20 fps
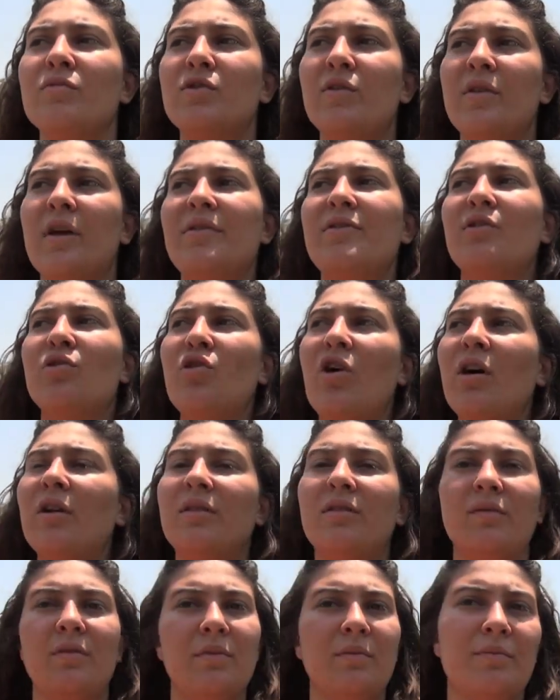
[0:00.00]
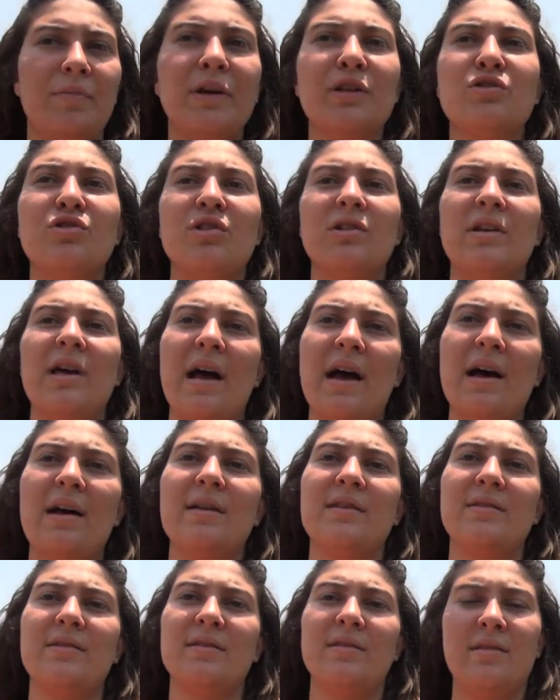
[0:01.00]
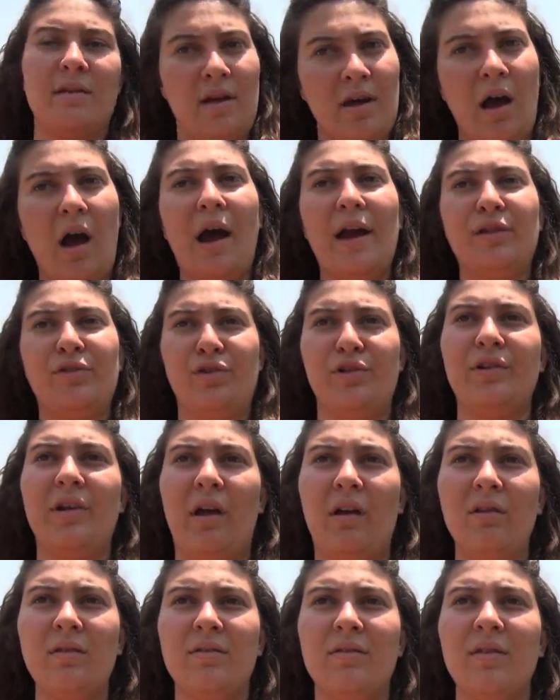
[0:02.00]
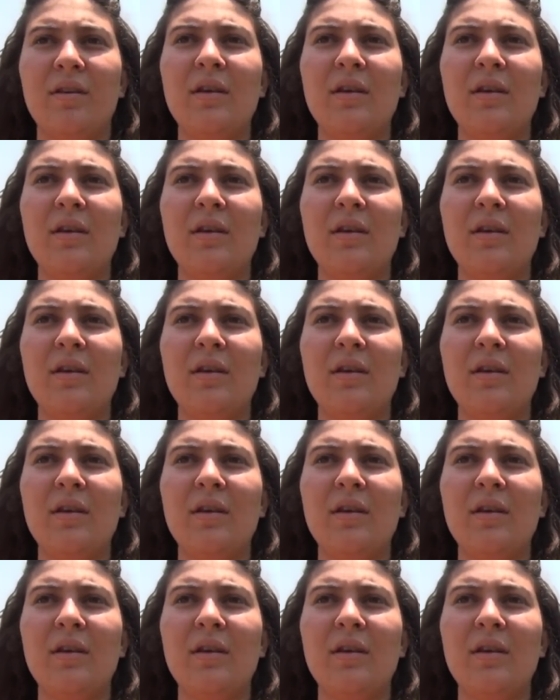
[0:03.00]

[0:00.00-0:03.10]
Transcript: so that they're not pictured as a high turnout.